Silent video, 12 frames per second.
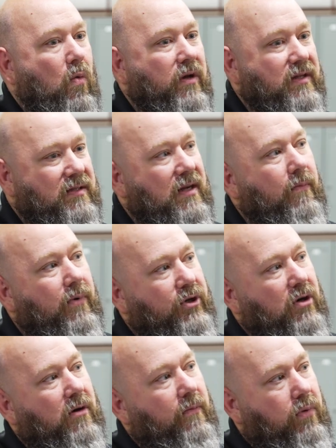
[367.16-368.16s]
what the
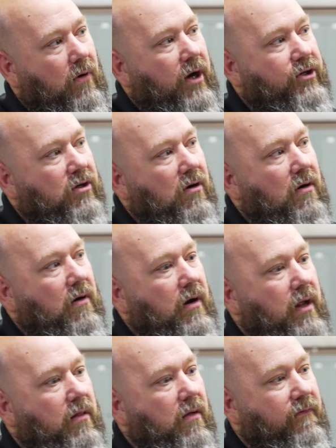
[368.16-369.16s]
temperature and pressure
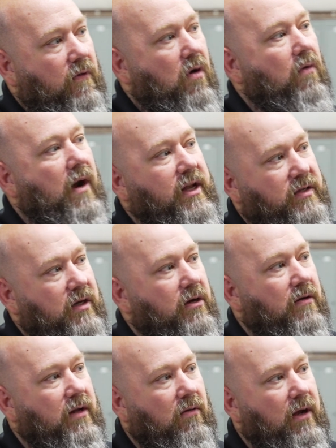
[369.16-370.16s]
and the flow rates that
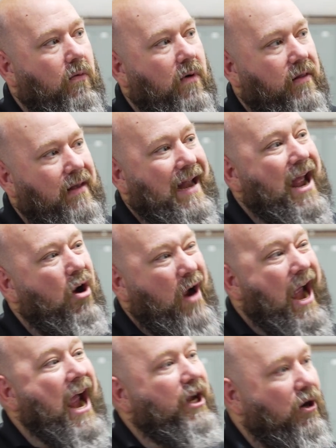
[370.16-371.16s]
you're dealing with and how
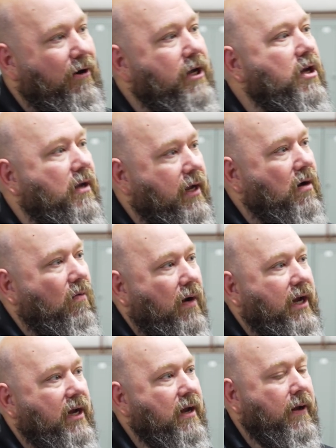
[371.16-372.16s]
accurate you need to
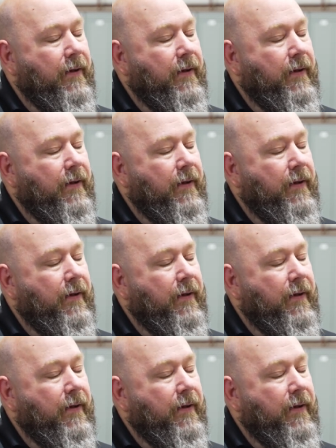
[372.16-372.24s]
read.